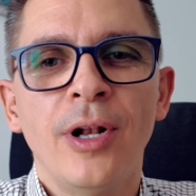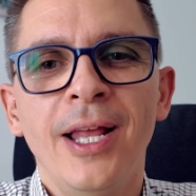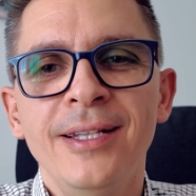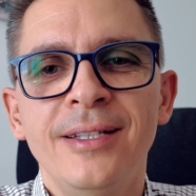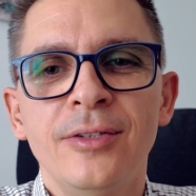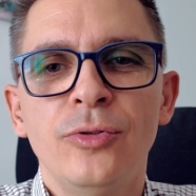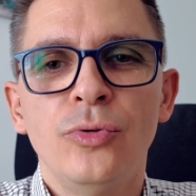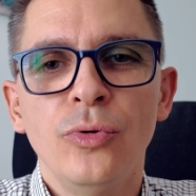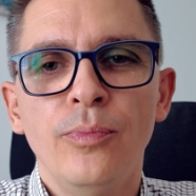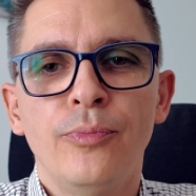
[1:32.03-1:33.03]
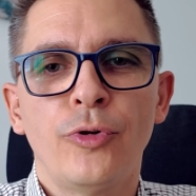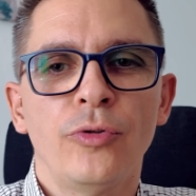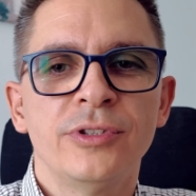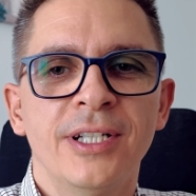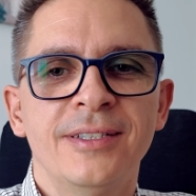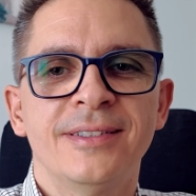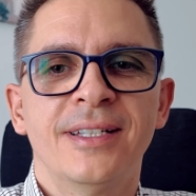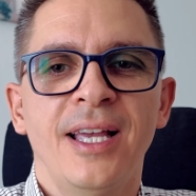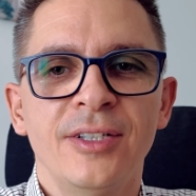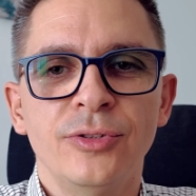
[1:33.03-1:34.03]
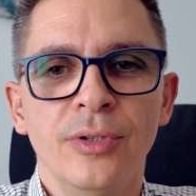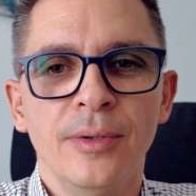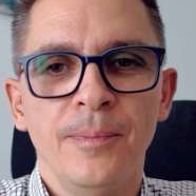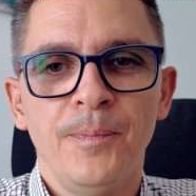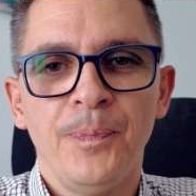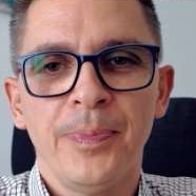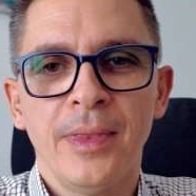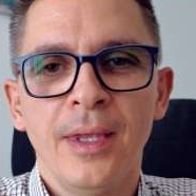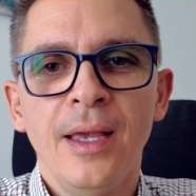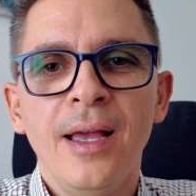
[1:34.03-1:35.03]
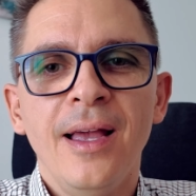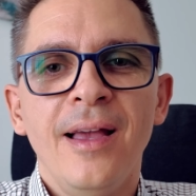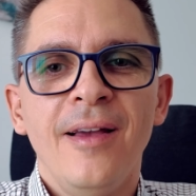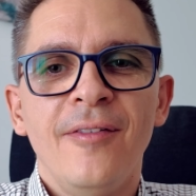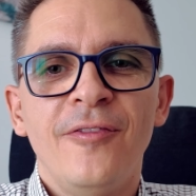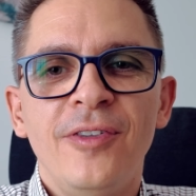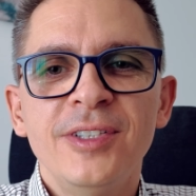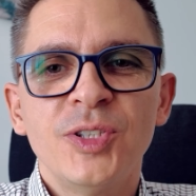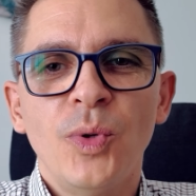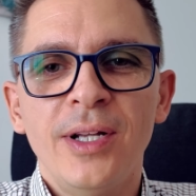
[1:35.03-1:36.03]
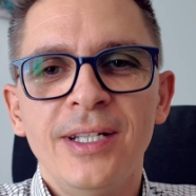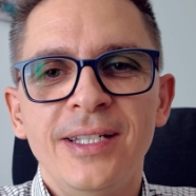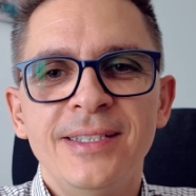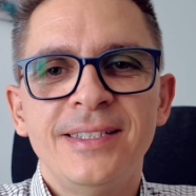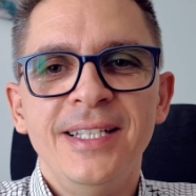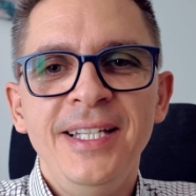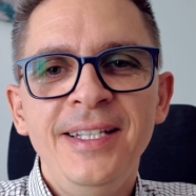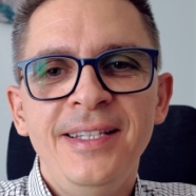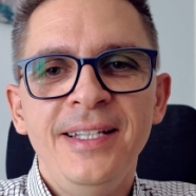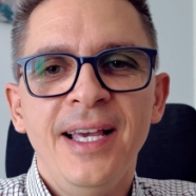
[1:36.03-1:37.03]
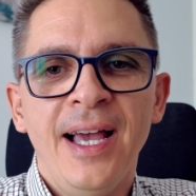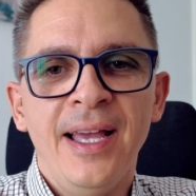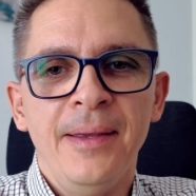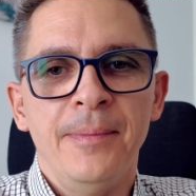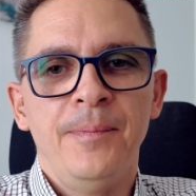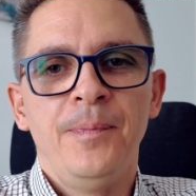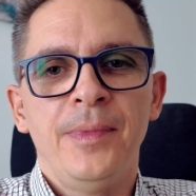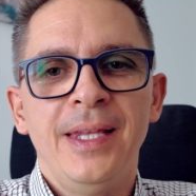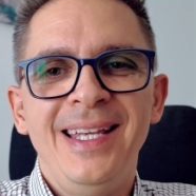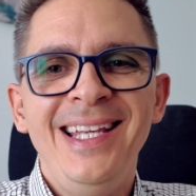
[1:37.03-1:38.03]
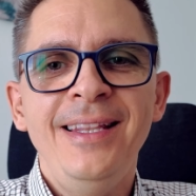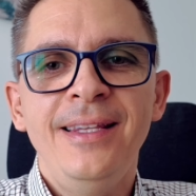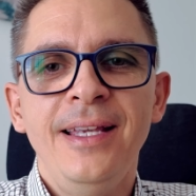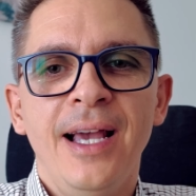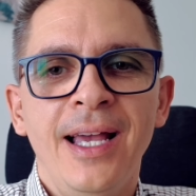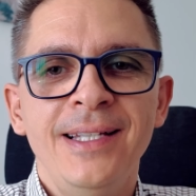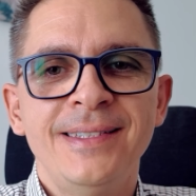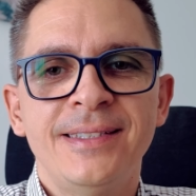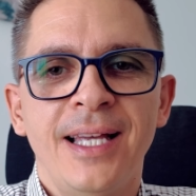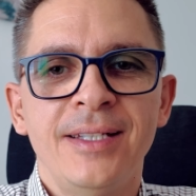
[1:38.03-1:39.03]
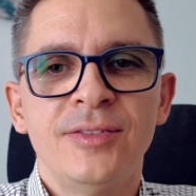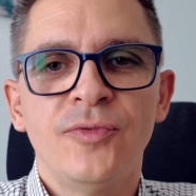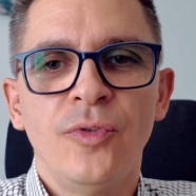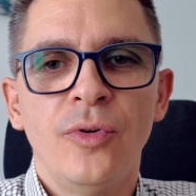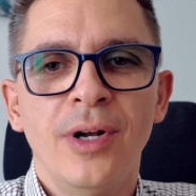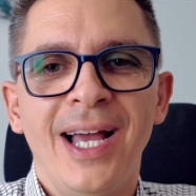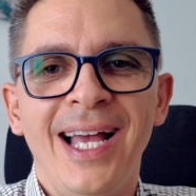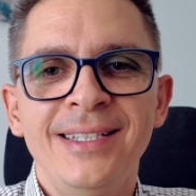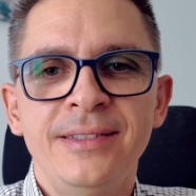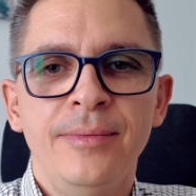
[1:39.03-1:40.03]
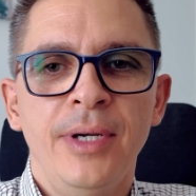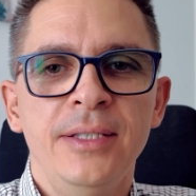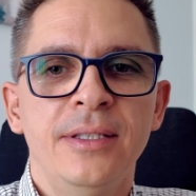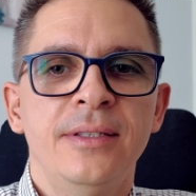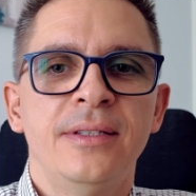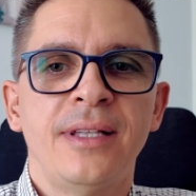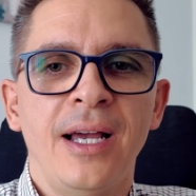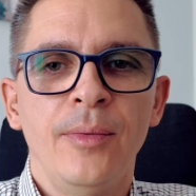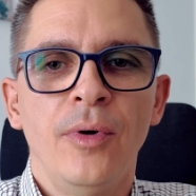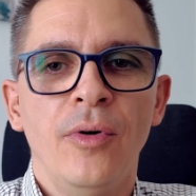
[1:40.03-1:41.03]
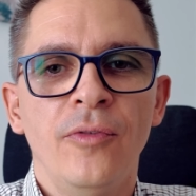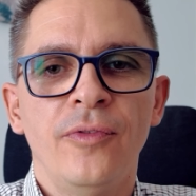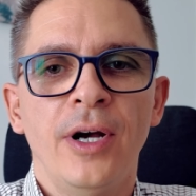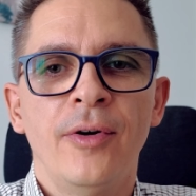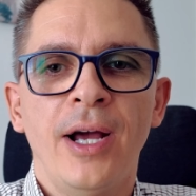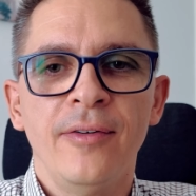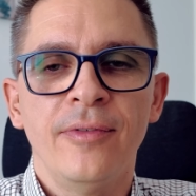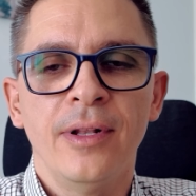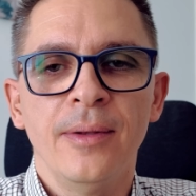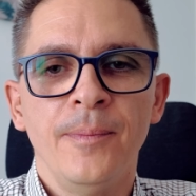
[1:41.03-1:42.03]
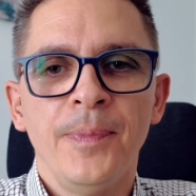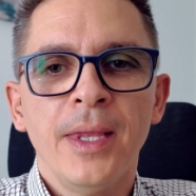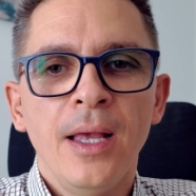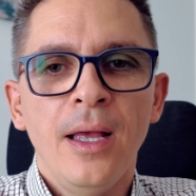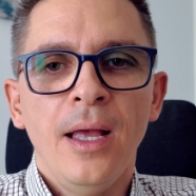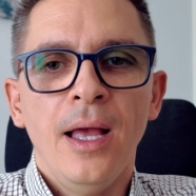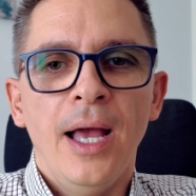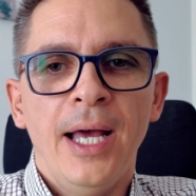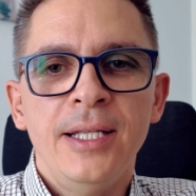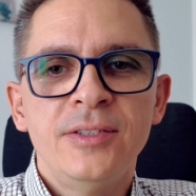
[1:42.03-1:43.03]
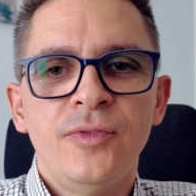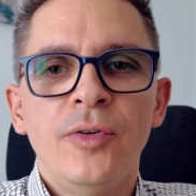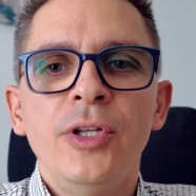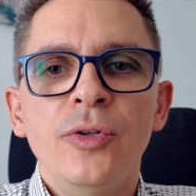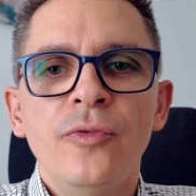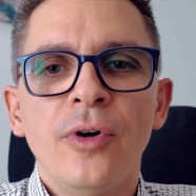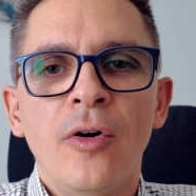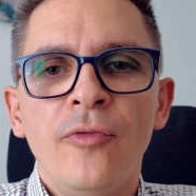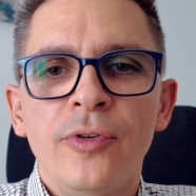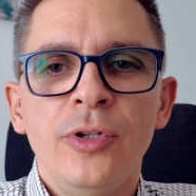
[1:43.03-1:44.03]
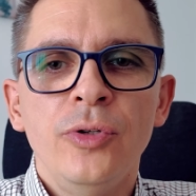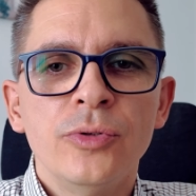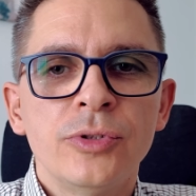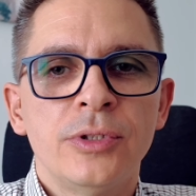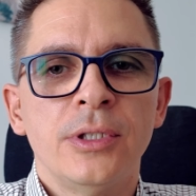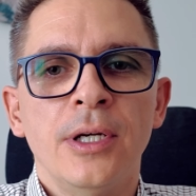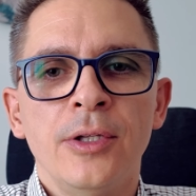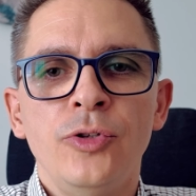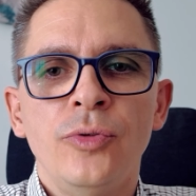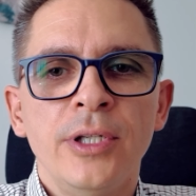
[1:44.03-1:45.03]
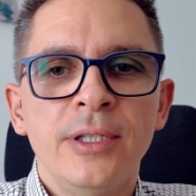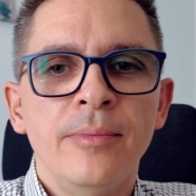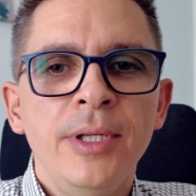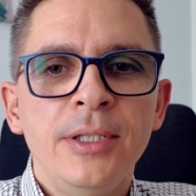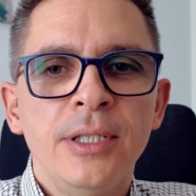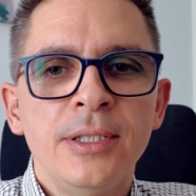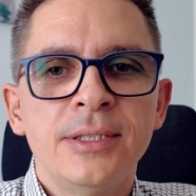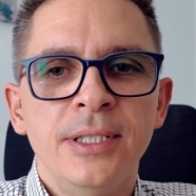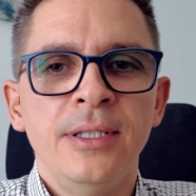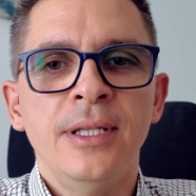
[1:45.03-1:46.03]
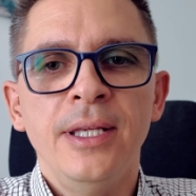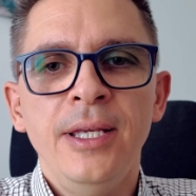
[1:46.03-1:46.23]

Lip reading: related to project schedule. First one is ETA. ETA stands for estimated time of arrival. And it's very often used during the meetings, in the